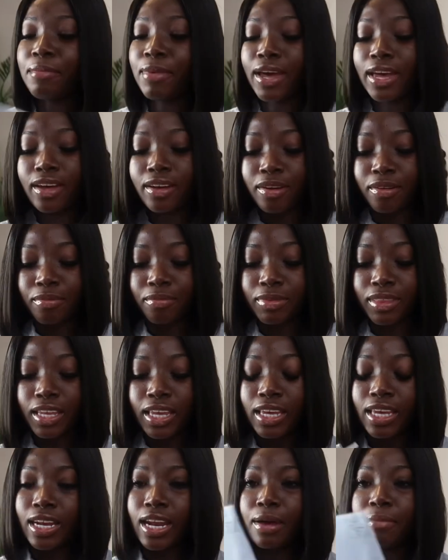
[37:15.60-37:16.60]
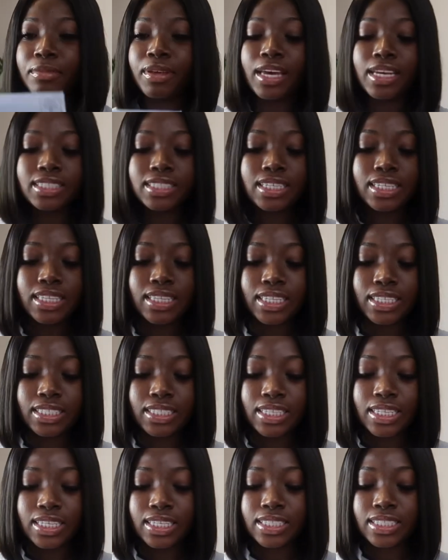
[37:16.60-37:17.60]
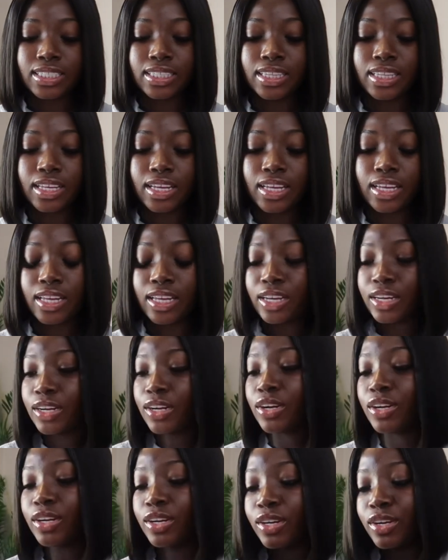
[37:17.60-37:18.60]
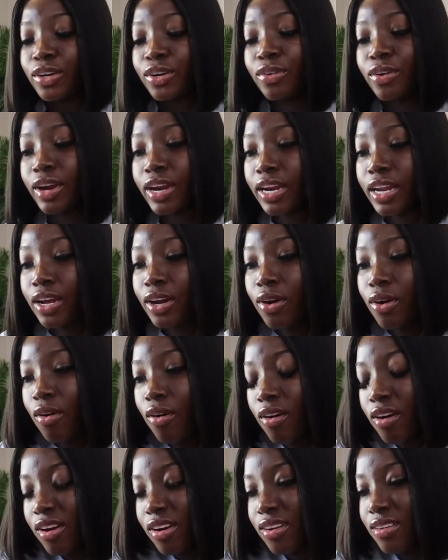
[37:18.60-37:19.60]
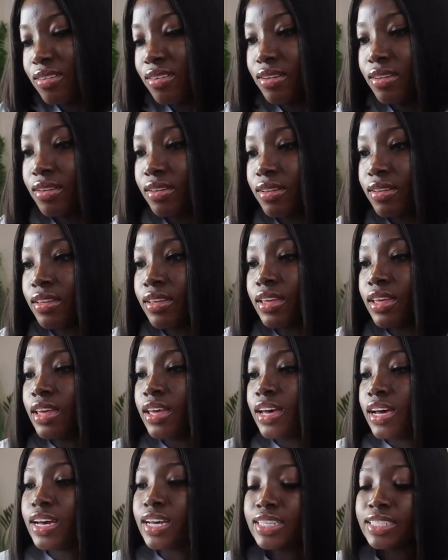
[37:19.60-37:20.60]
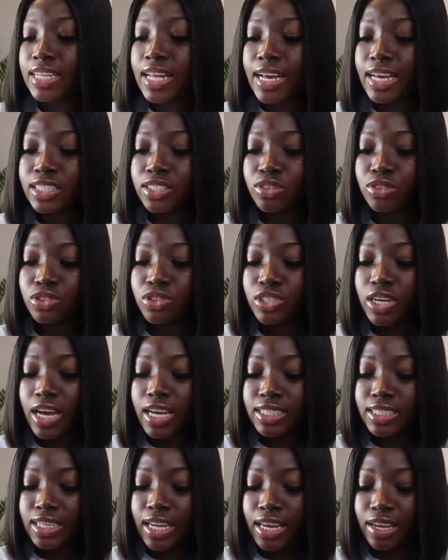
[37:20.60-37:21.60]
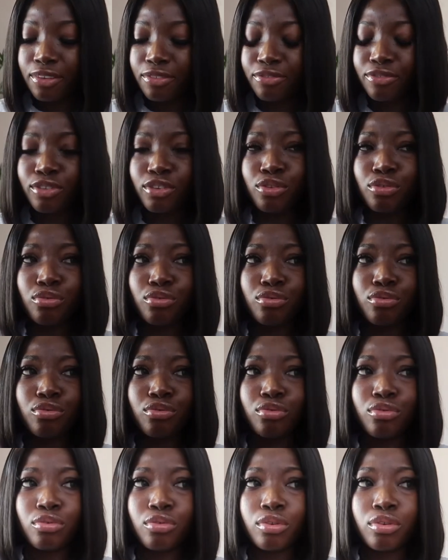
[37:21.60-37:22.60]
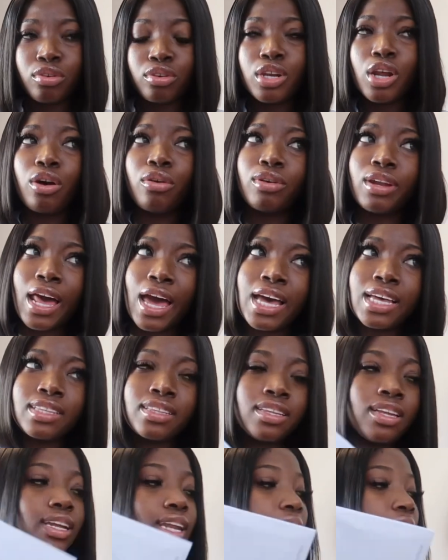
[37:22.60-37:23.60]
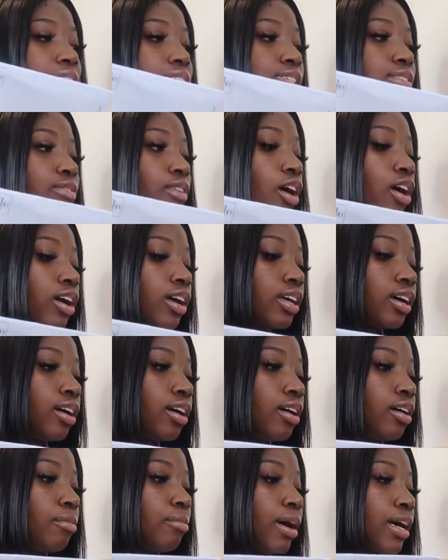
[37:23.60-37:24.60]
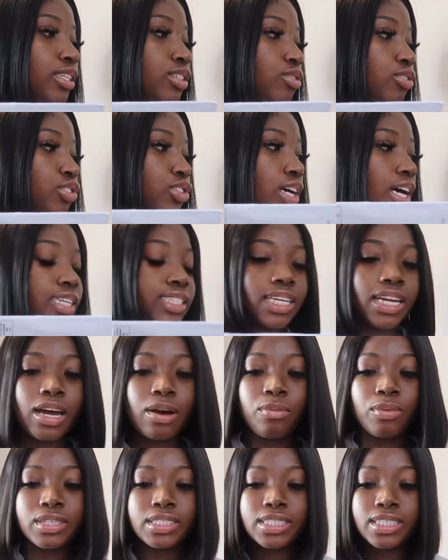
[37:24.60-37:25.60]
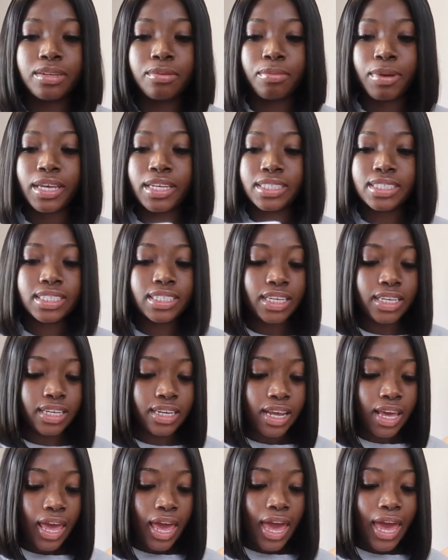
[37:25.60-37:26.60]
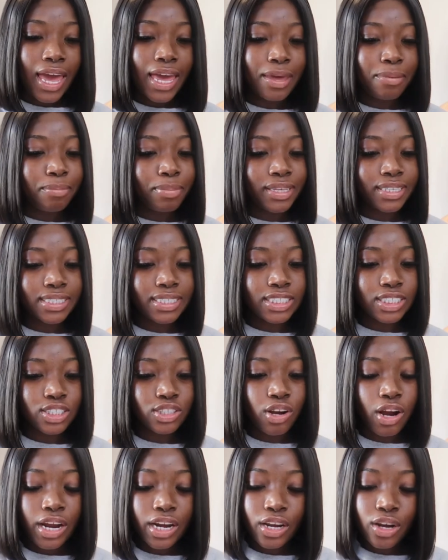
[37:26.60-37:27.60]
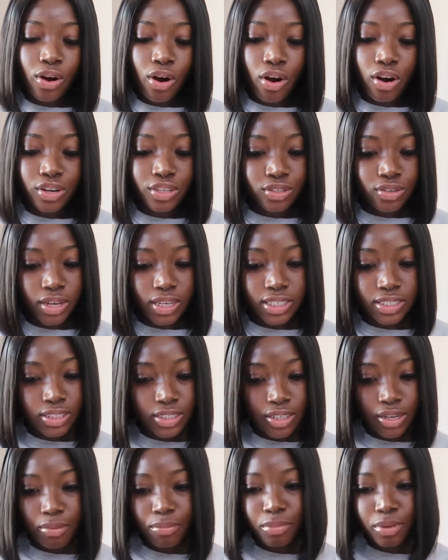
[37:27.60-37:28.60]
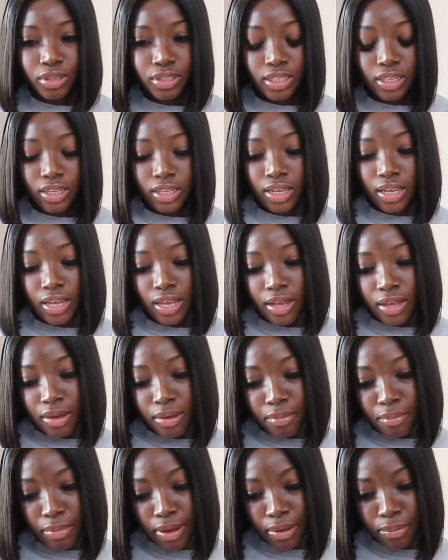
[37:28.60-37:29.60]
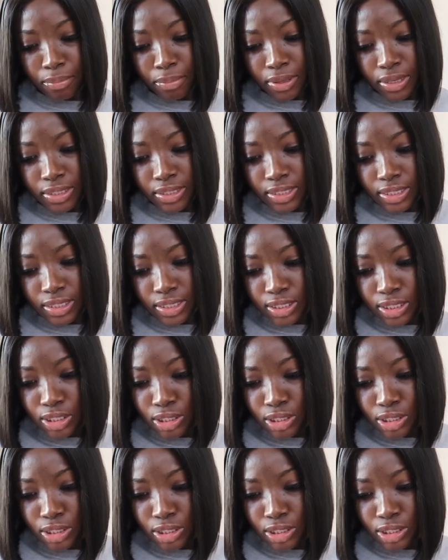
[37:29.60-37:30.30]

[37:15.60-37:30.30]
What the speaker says: my thing, and I'm guessing this is the credit card, because like I told you guys like a few, no, the last vlog I told you guys that I went to the bank to get a business credit card so I can start building my business